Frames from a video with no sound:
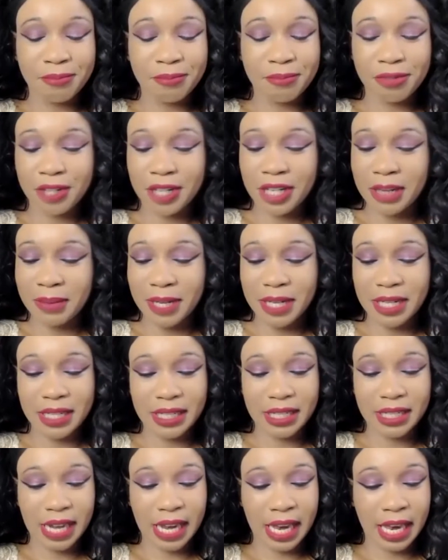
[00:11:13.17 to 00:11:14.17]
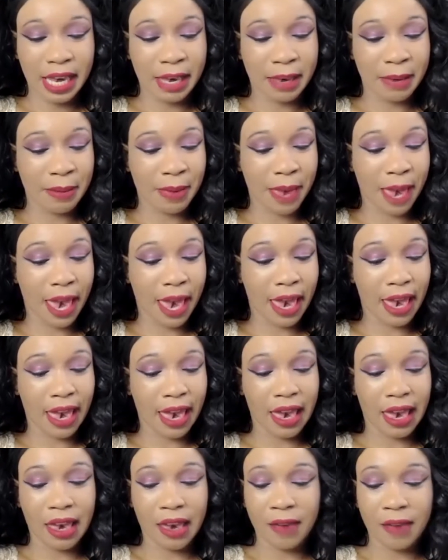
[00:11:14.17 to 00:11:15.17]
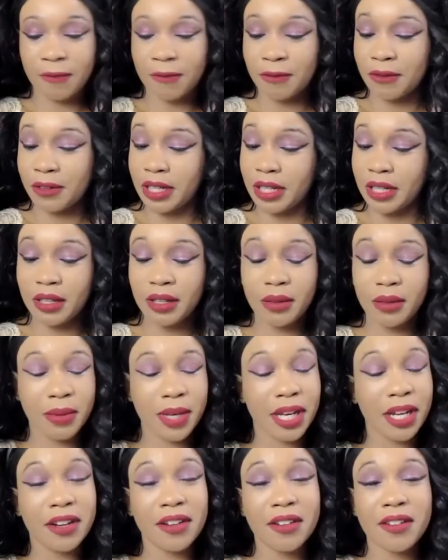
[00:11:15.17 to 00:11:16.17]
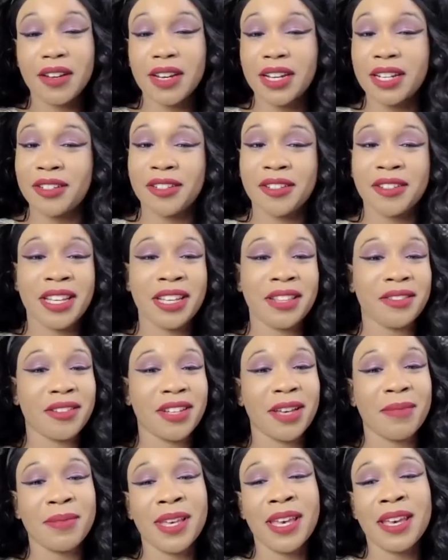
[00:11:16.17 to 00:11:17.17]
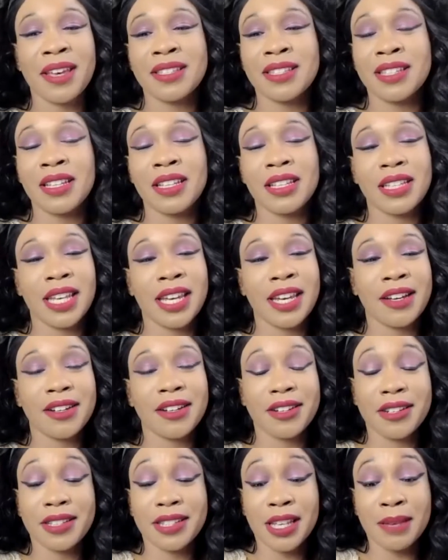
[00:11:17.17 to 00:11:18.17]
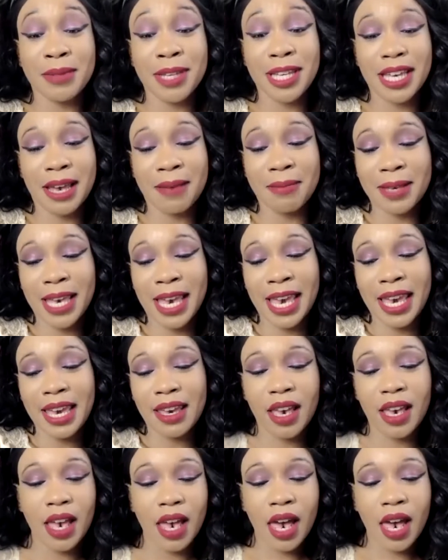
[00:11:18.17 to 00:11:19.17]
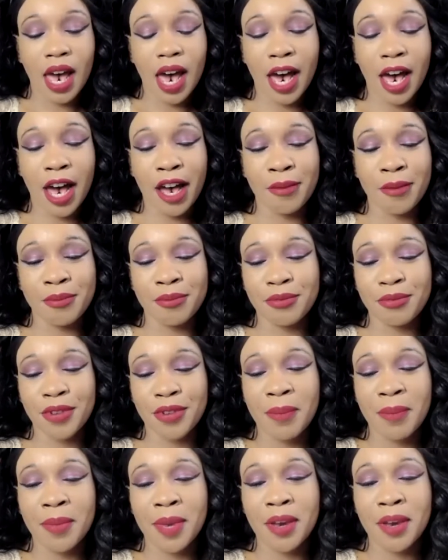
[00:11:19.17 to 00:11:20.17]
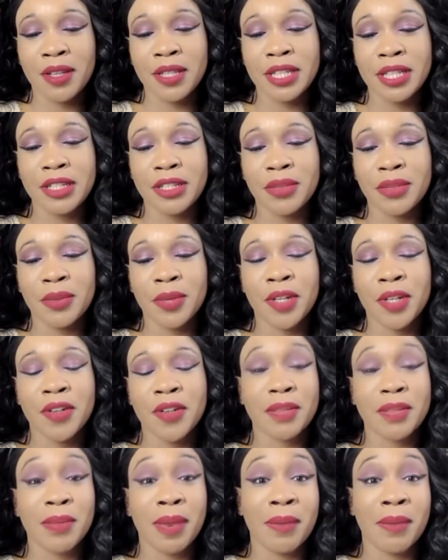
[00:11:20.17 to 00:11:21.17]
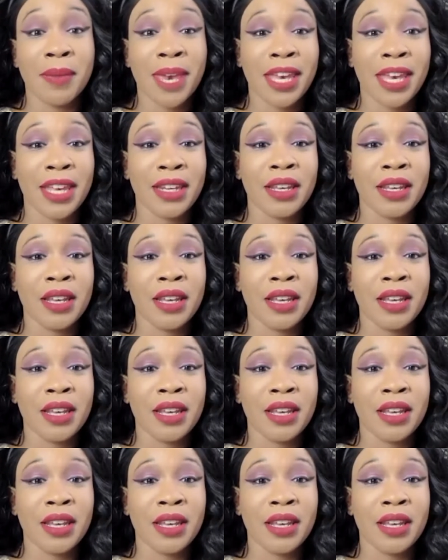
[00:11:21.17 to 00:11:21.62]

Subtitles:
pretty much am everywhere under either Cupcake Sinclair or Subby Cupcake. Primarily, Twitter is my main